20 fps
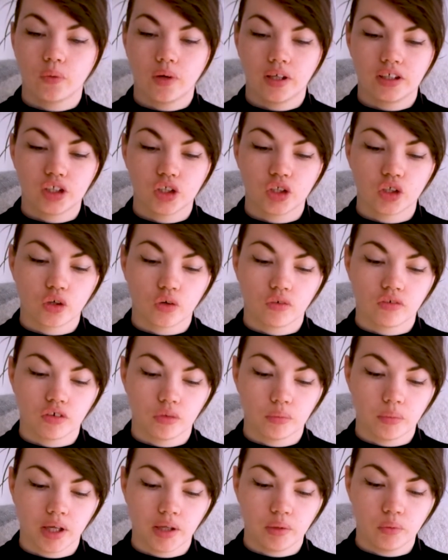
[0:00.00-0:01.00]
I took
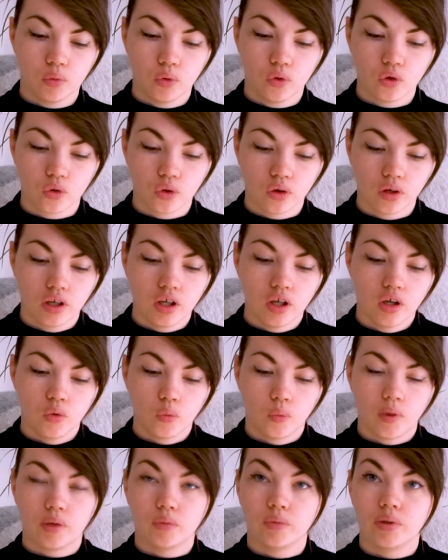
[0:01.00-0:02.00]
from a walk
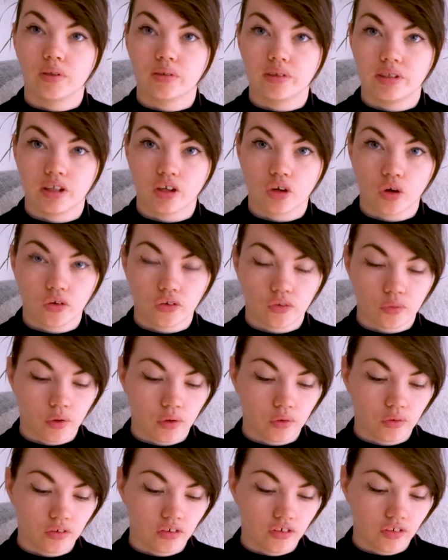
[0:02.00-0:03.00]
when we were in the
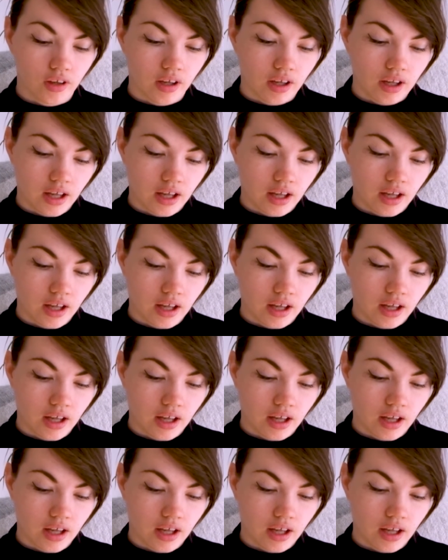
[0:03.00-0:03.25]
Cotswolds.